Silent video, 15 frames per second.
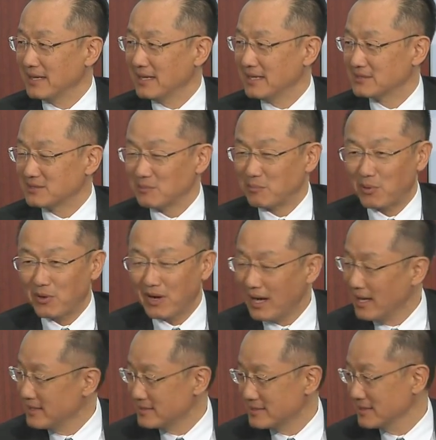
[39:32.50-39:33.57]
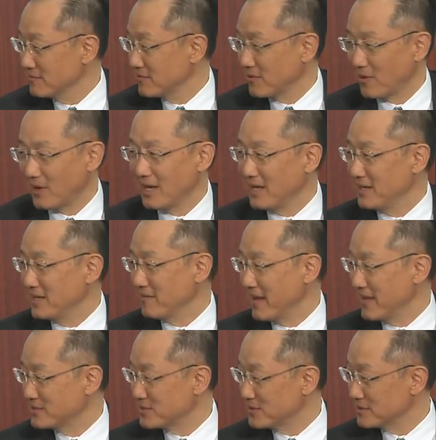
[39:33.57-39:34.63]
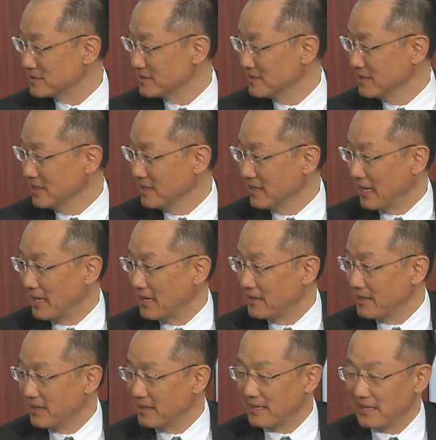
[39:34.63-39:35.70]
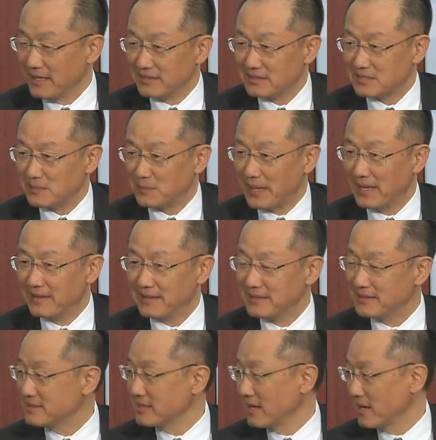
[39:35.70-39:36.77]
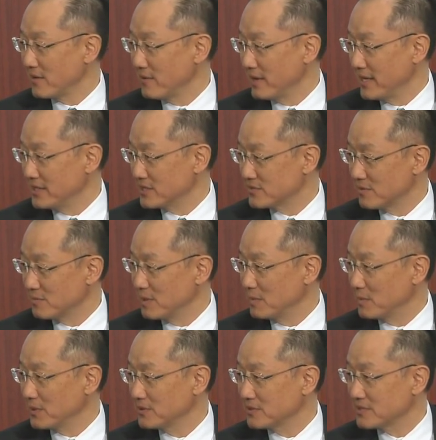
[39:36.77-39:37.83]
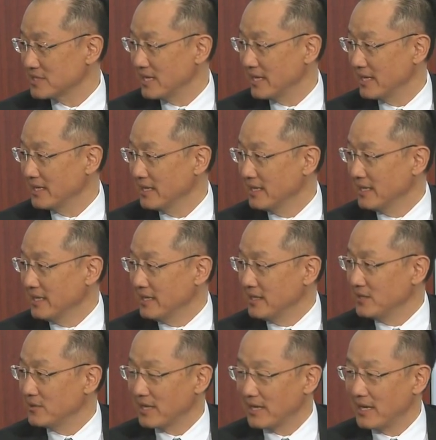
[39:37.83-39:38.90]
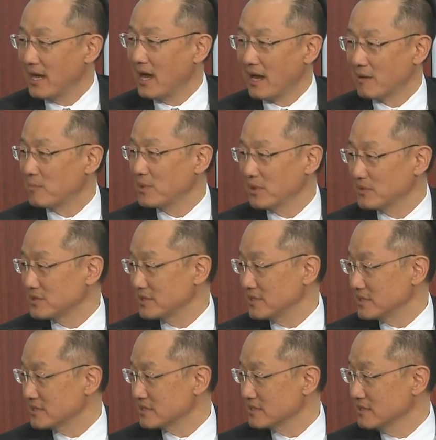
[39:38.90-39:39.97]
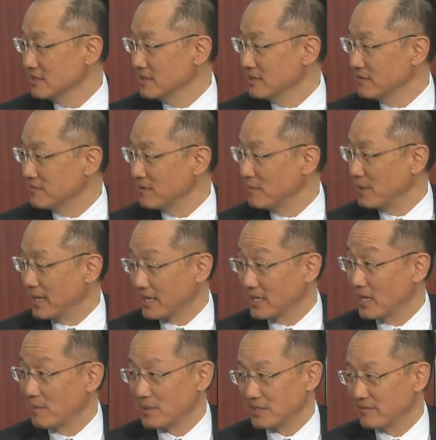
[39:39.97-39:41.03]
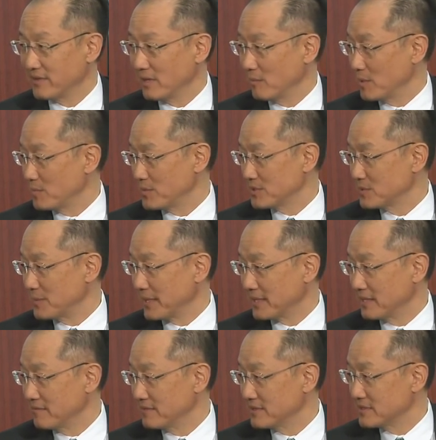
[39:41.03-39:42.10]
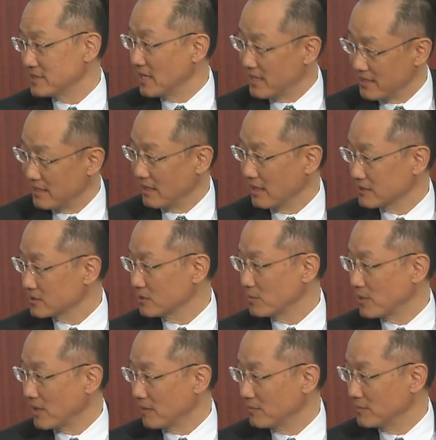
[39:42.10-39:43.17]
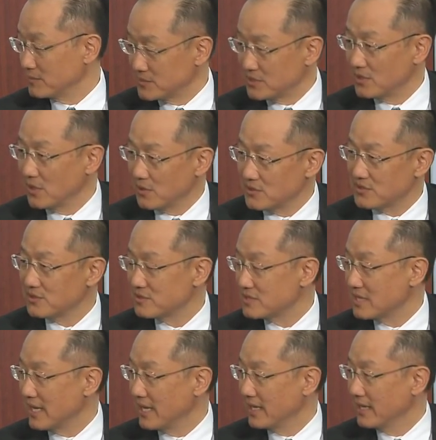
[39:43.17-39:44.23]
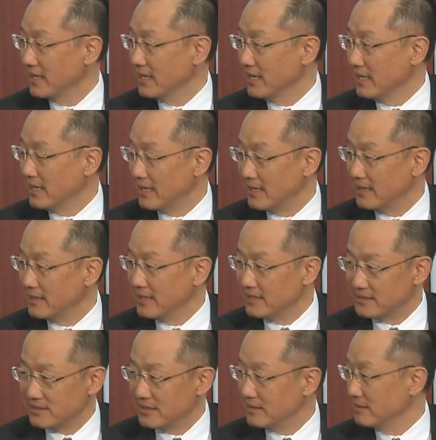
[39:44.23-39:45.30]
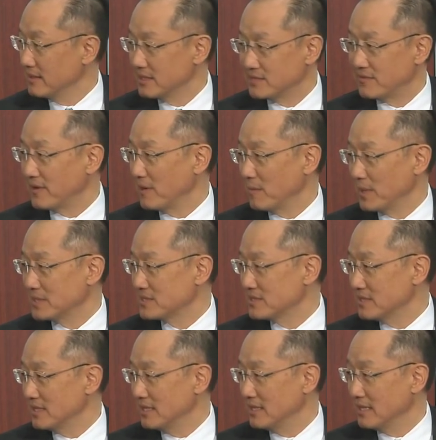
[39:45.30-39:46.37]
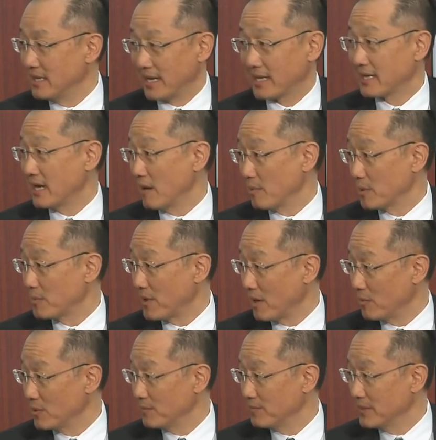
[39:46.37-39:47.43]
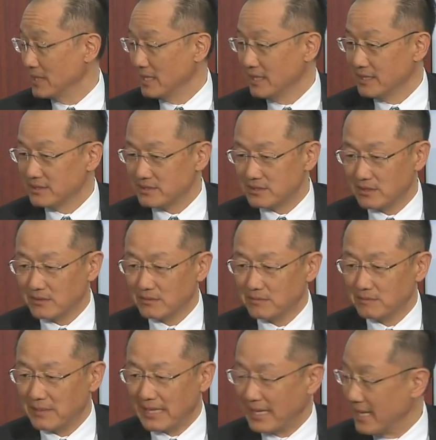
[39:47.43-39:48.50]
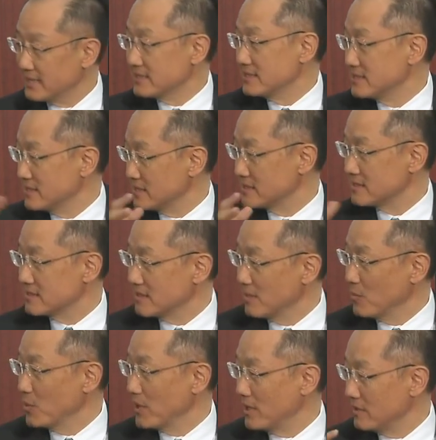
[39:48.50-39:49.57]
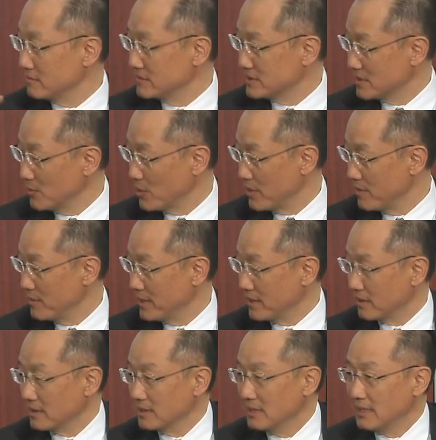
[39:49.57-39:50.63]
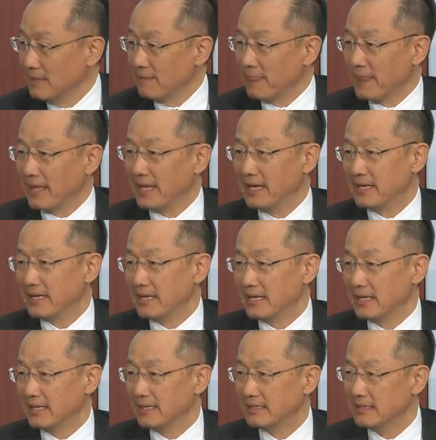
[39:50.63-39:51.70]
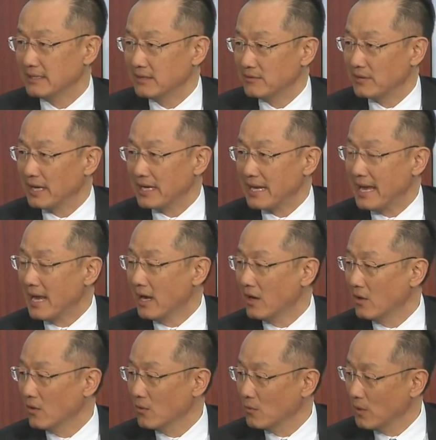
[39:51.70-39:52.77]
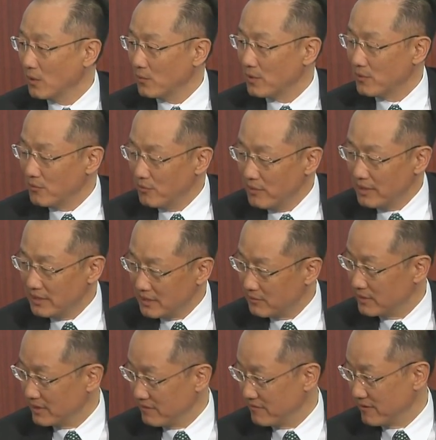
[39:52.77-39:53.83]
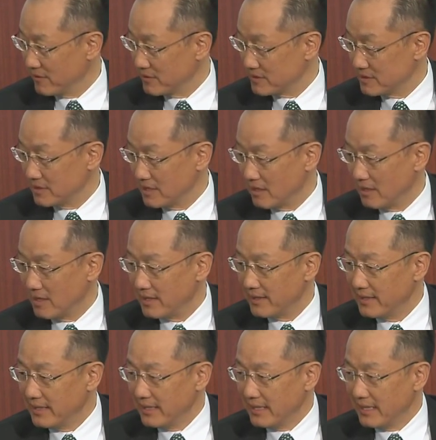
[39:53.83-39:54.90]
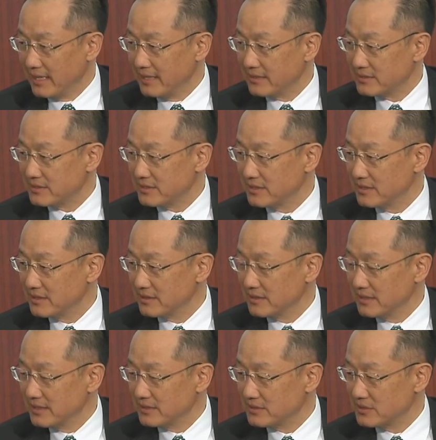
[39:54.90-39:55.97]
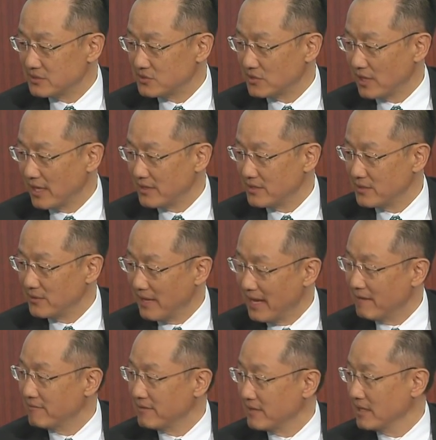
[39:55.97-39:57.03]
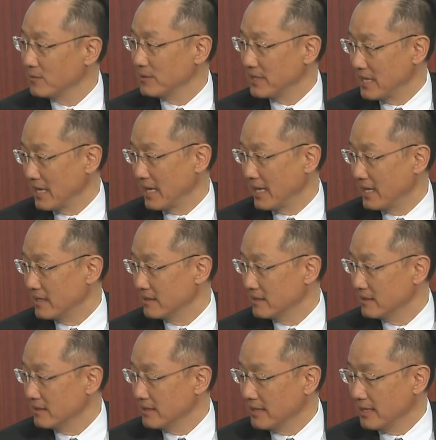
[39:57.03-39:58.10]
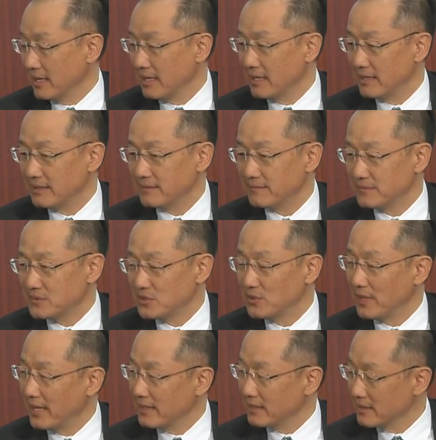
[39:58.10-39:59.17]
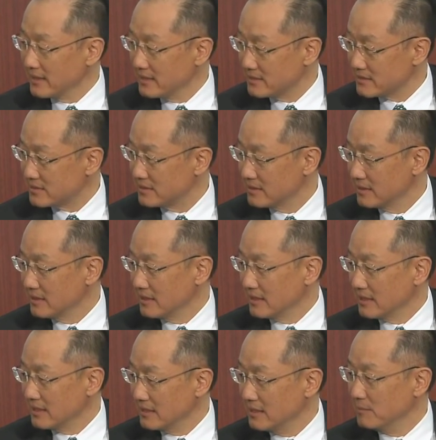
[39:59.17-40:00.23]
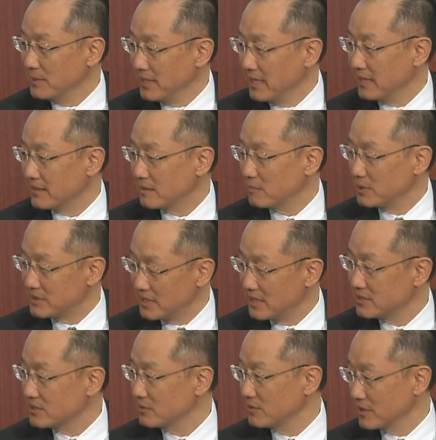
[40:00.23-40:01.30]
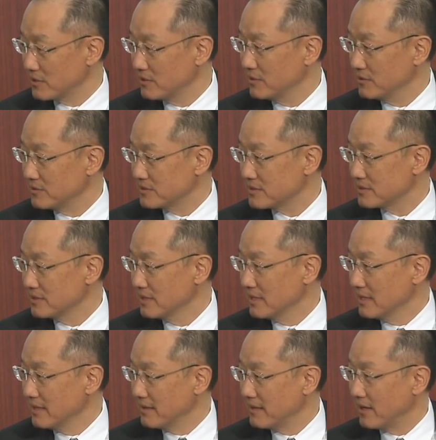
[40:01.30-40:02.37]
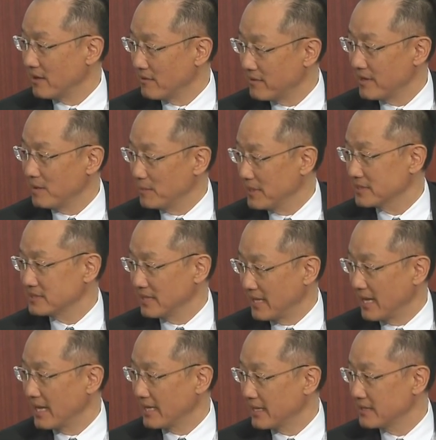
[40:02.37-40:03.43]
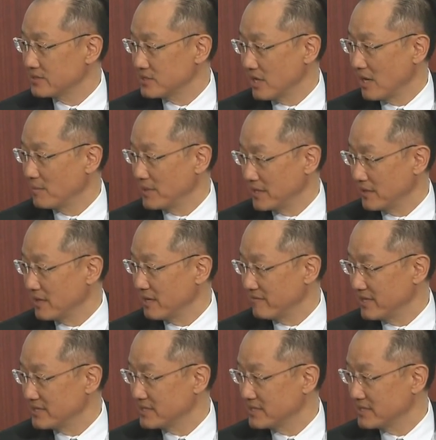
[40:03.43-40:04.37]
a surprising variety of answers. And they span the entire range, from people who say, you cannot approach this from an economic development perspective. It's an ideological problem. To those who say uh, it's, a, it's very much uh, an economic problem. So my guess is it's somewhere, somewhere in the middle. And uh, right now, what we're really, really focusing on is to, is to try to do everything we can uh, to at least eliminate the potential recruits that are there because they can't get a job and they don't have an